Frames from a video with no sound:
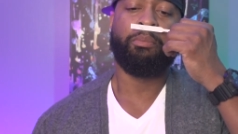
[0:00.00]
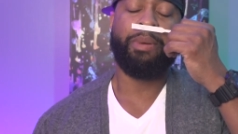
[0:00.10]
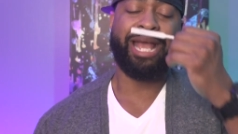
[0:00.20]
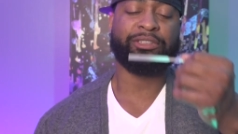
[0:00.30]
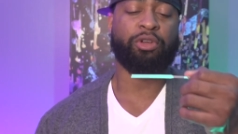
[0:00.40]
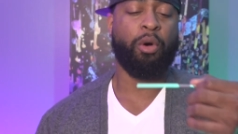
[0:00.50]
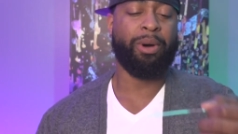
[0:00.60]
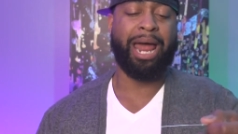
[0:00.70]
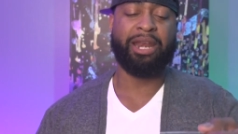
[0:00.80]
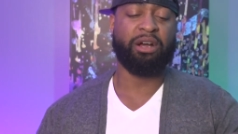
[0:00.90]
Based on
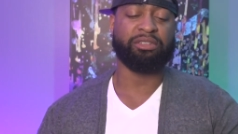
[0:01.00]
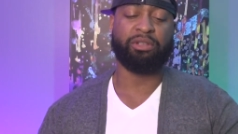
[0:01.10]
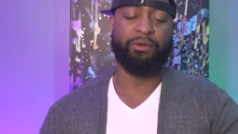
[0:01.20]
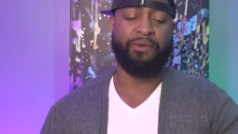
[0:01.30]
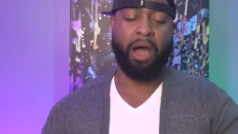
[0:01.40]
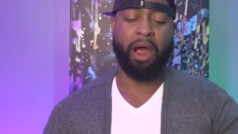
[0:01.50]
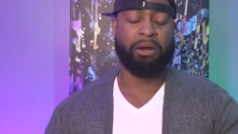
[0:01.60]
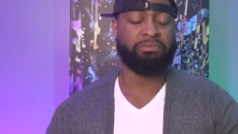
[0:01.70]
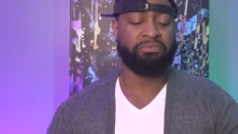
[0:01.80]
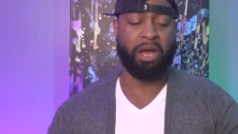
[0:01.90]
what I know so
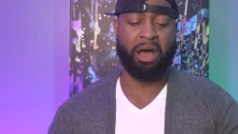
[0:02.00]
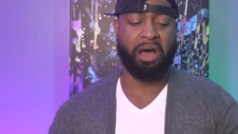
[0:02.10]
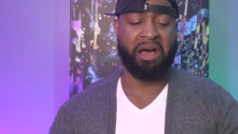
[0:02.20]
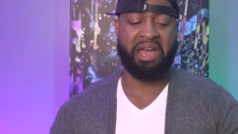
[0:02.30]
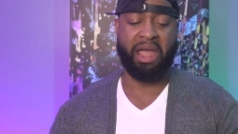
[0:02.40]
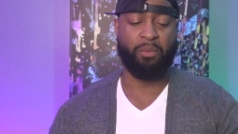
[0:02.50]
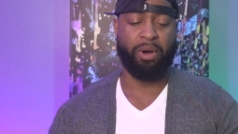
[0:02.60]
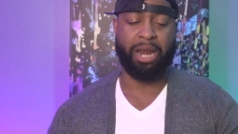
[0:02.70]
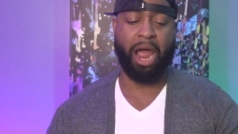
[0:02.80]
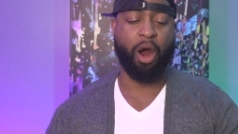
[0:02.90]
far and
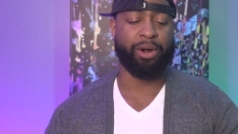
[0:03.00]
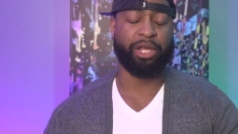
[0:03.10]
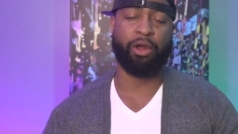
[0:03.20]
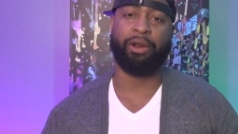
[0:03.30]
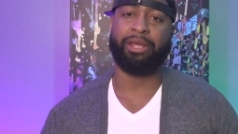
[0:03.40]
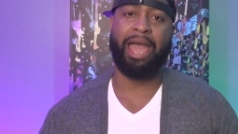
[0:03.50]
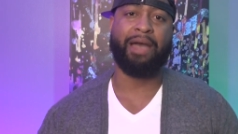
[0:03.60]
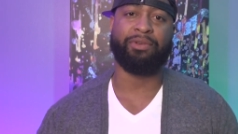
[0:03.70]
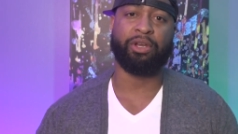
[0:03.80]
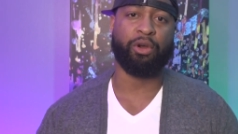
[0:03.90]
what I already currently
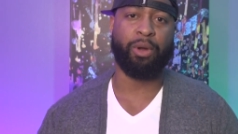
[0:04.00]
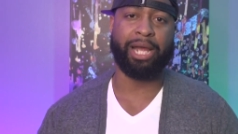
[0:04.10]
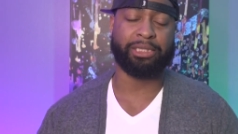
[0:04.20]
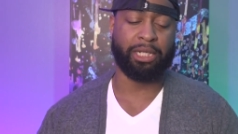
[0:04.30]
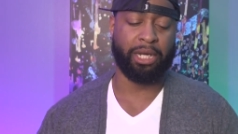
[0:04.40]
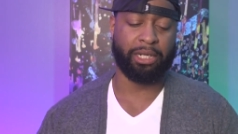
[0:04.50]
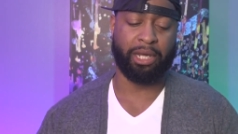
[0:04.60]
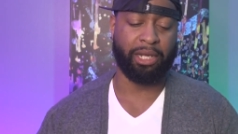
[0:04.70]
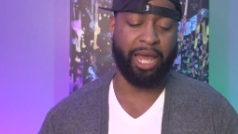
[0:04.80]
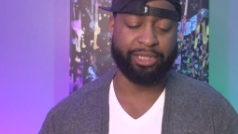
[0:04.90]
have in the
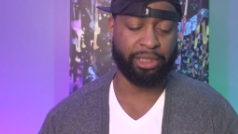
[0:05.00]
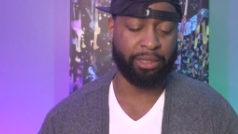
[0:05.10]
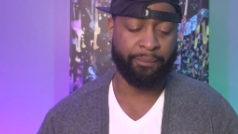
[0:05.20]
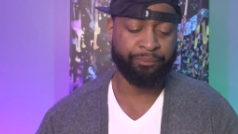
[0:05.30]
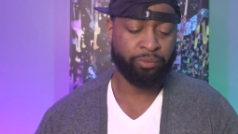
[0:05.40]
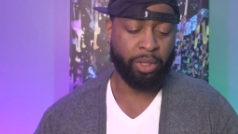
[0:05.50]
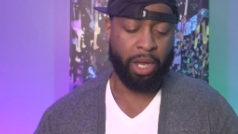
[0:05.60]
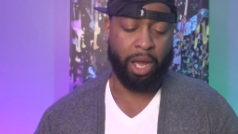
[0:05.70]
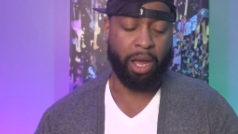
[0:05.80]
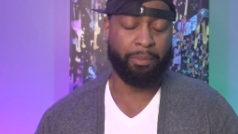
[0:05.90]
collection,
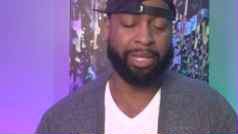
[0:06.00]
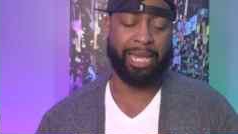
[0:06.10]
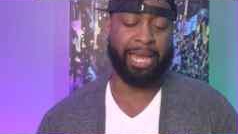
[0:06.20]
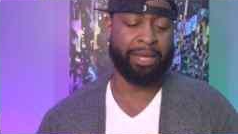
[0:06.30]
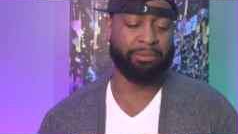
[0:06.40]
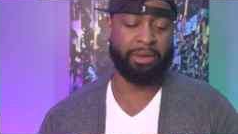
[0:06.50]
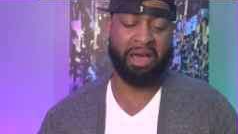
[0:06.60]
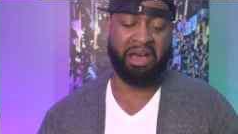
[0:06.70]
again,